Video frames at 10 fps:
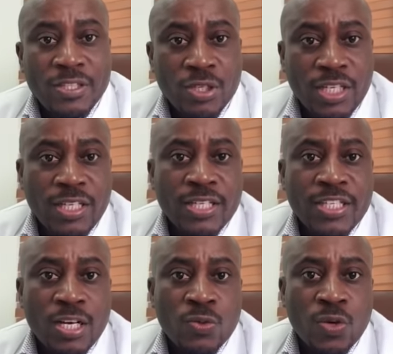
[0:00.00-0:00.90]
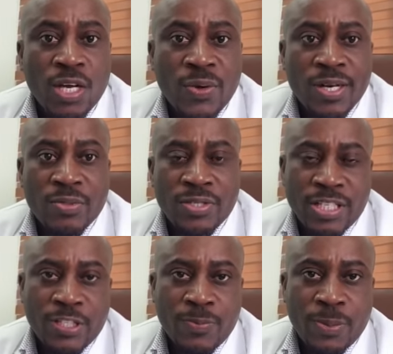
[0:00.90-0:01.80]
Don't let the child walk around with
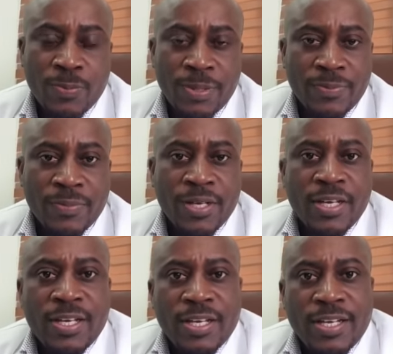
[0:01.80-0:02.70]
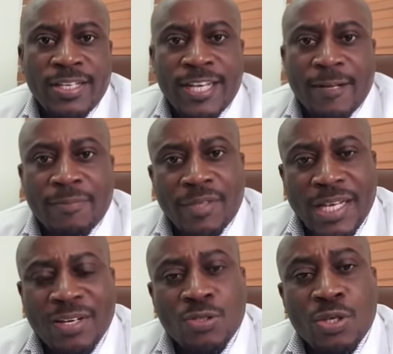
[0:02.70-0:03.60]
such a problem. Yeah.
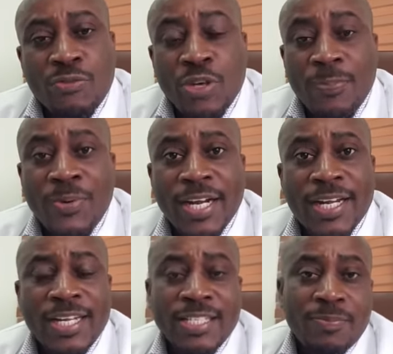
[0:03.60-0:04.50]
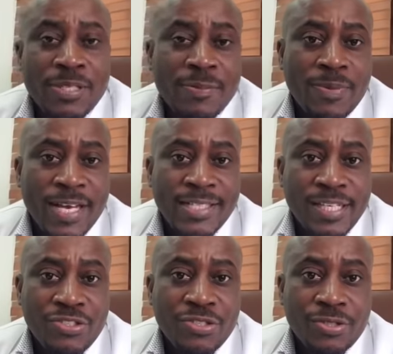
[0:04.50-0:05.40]
And also, if you are pregnant, please pay
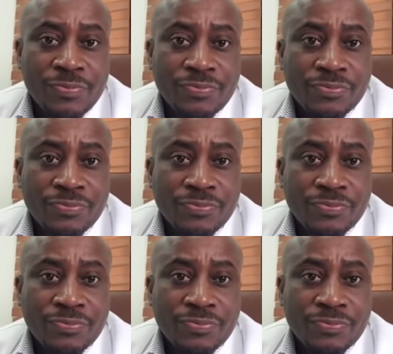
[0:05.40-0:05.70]
attention.